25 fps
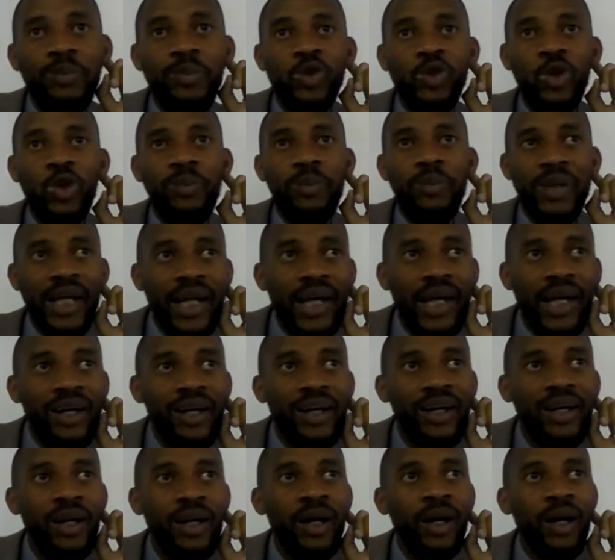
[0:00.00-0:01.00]
to a
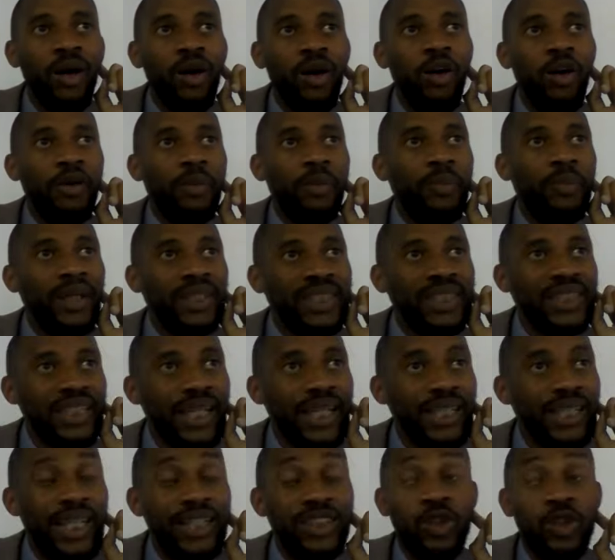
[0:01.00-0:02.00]
prayer of a person
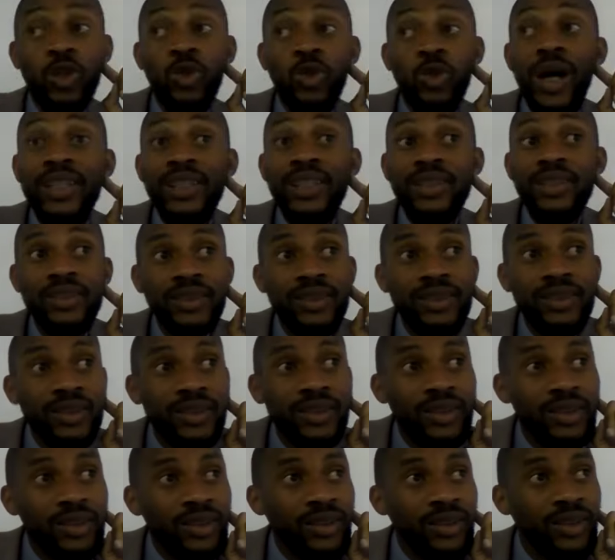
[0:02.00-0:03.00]
that does not what?
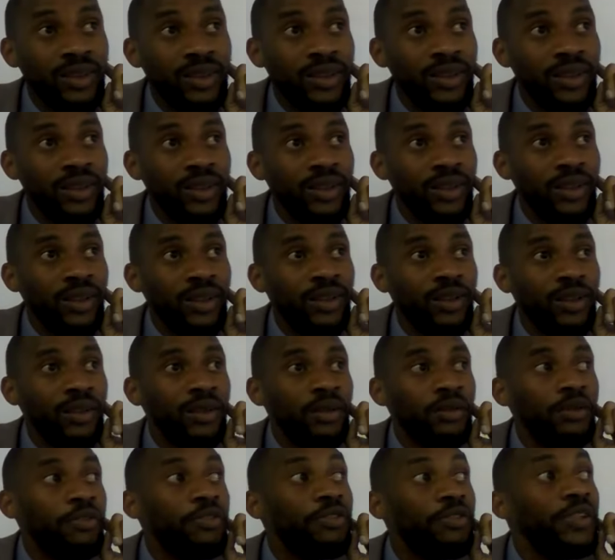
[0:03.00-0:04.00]

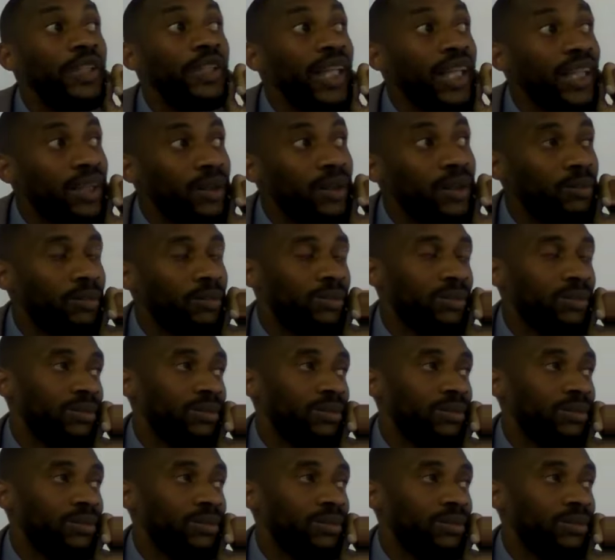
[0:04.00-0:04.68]
Fear him.